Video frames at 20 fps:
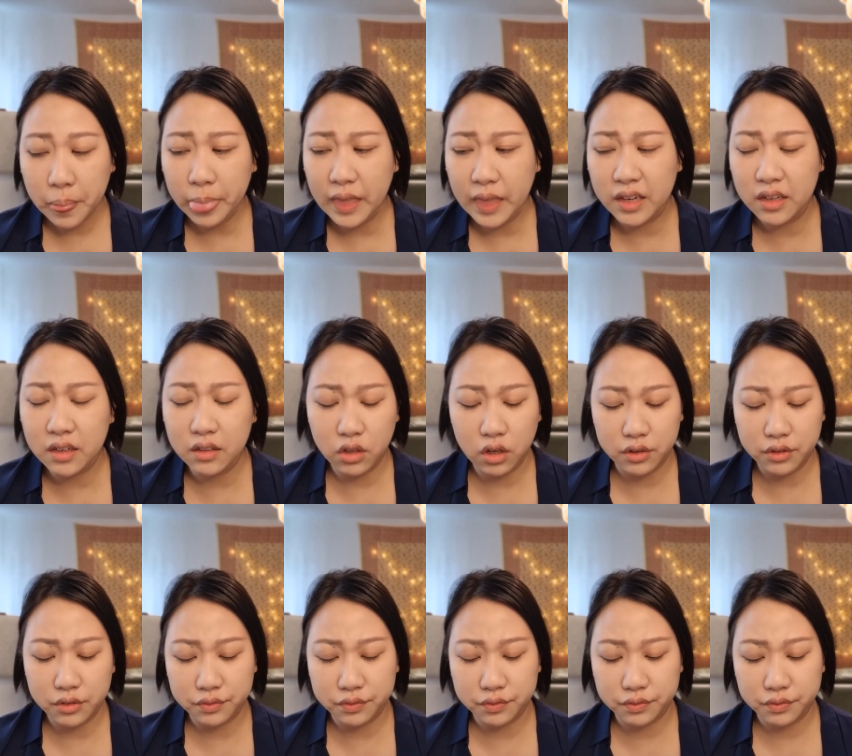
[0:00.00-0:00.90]
In a lot
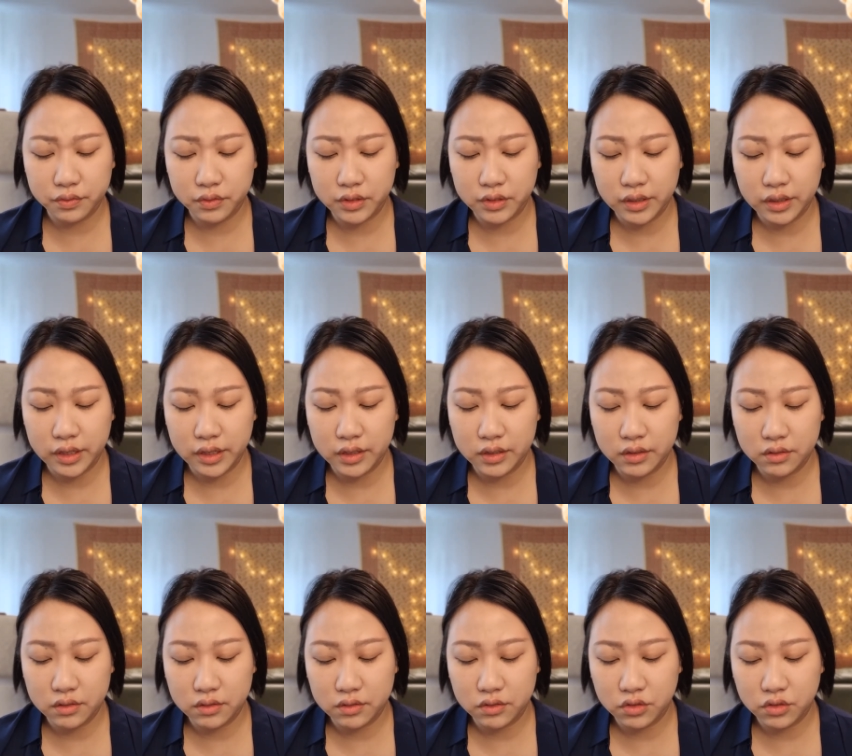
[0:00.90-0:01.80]
of,
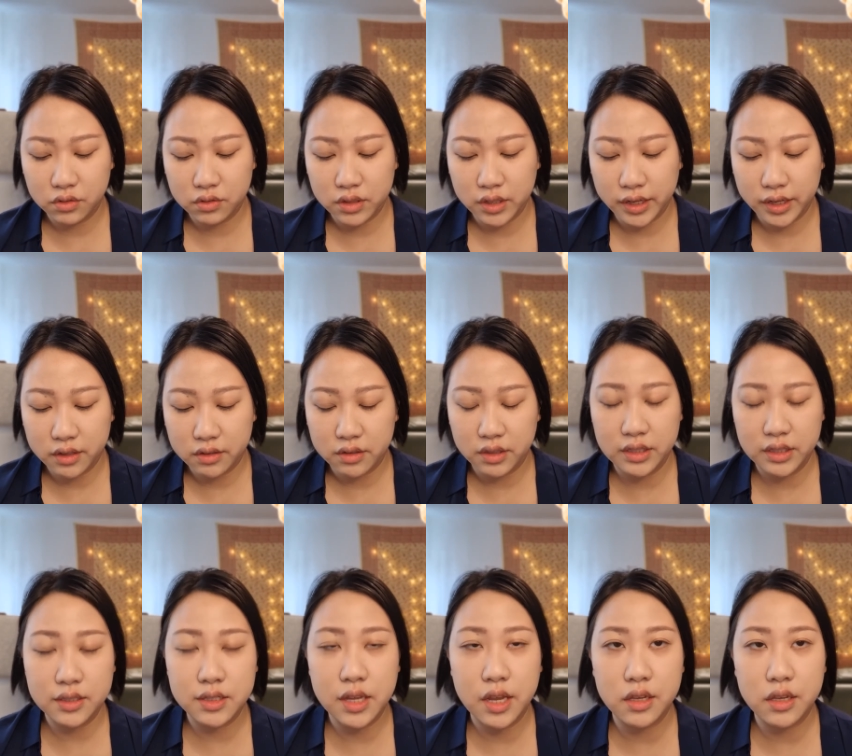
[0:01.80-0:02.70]
like,
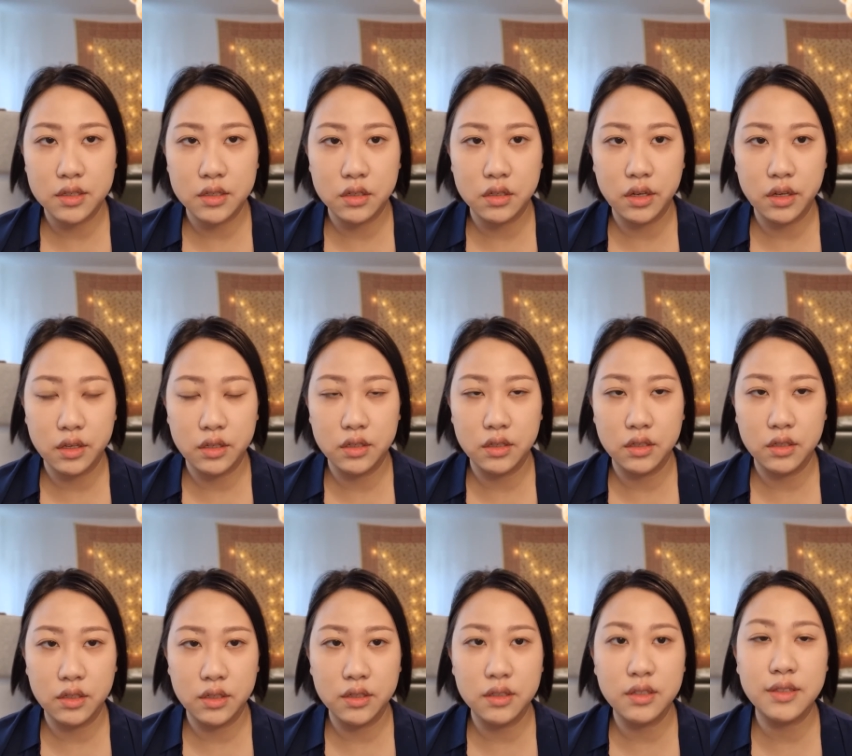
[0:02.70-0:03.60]
East
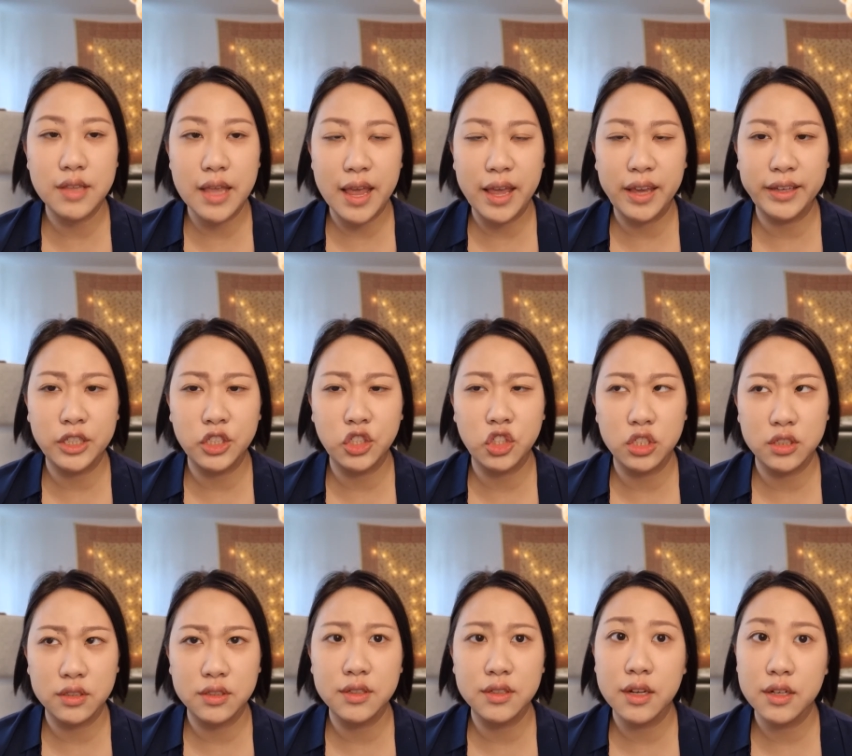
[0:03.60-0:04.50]

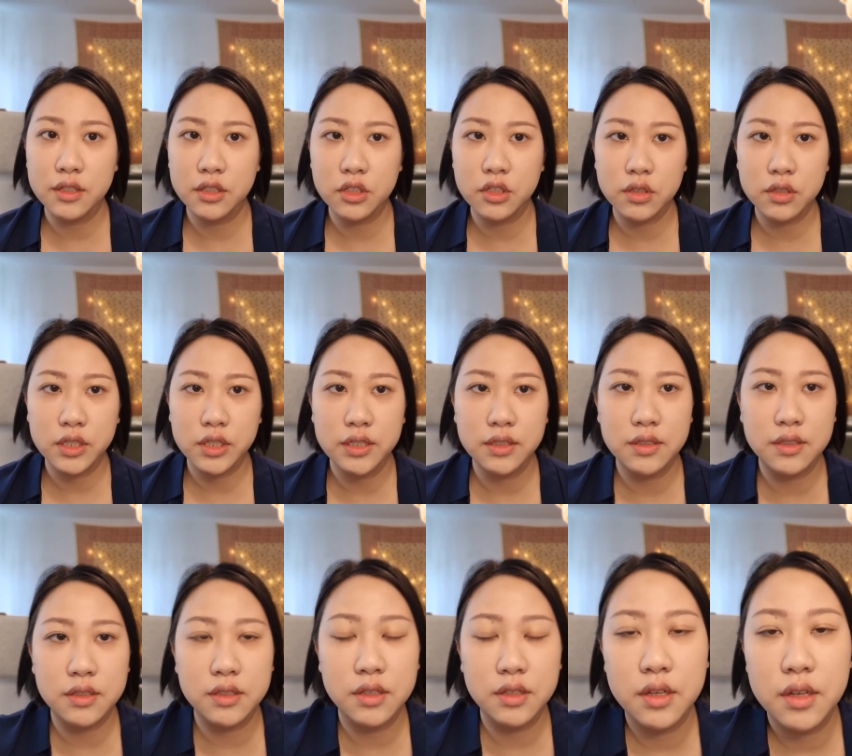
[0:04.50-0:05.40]
Asian
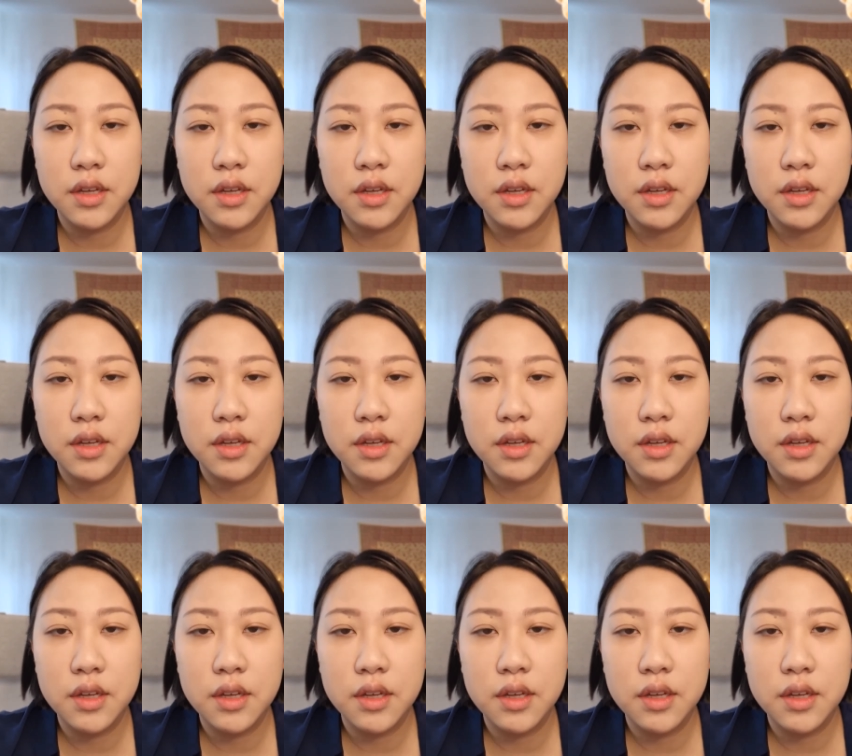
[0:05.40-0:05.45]
countries.